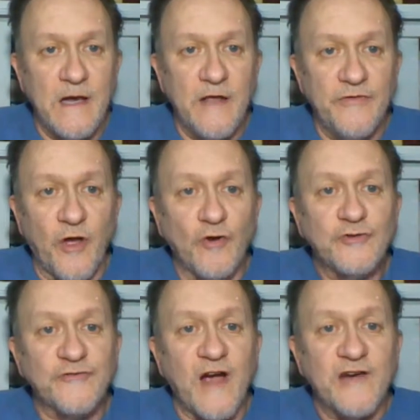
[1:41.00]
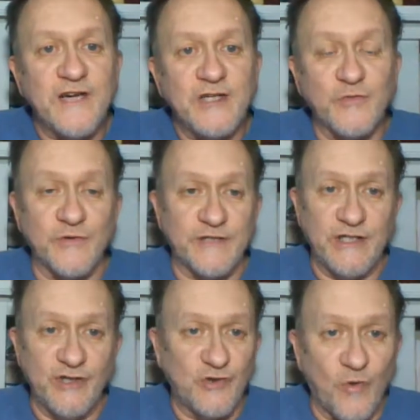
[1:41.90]
those around us will
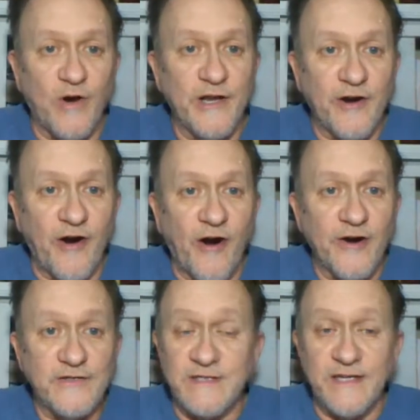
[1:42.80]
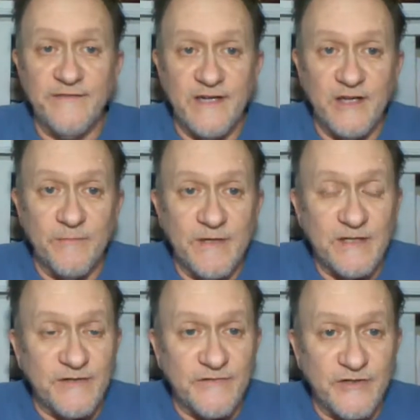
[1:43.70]
see joy in our hearts even in the
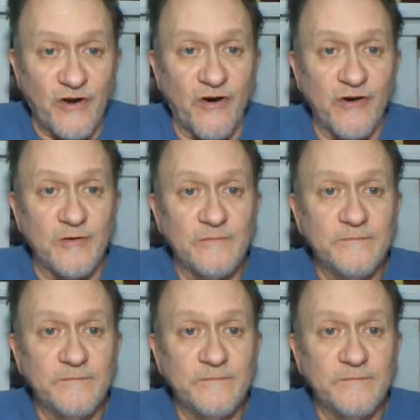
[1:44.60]
midst of sorrow.